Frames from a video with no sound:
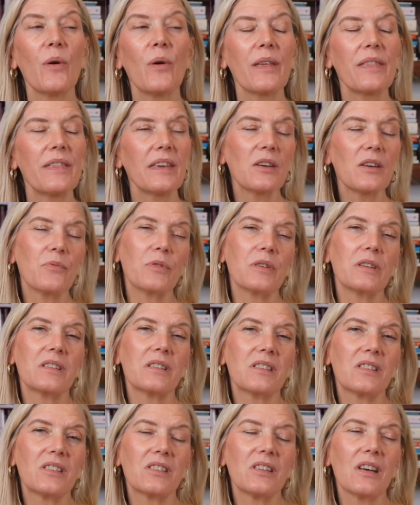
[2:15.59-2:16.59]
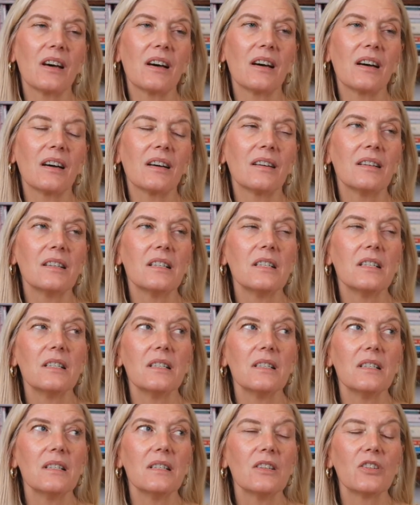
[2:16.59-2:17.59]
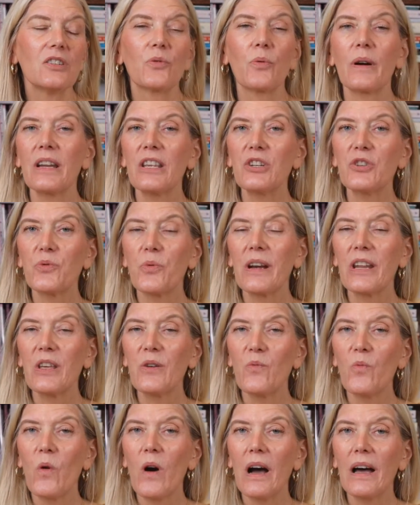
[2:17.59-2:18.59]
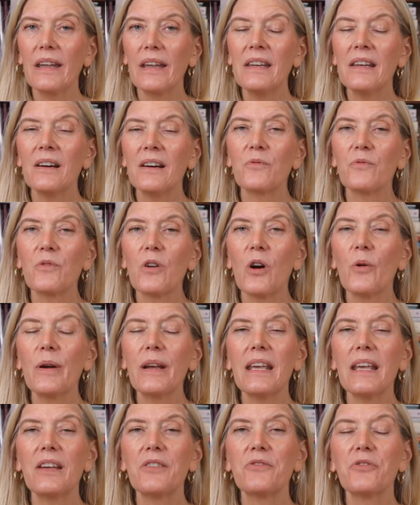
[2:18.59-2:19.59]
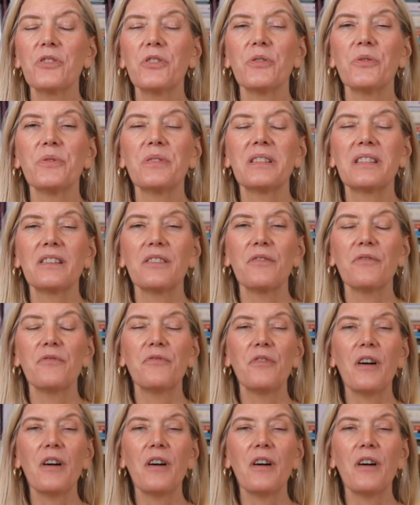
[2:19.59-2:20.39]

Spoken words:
I think it was 2021, Rowan introduced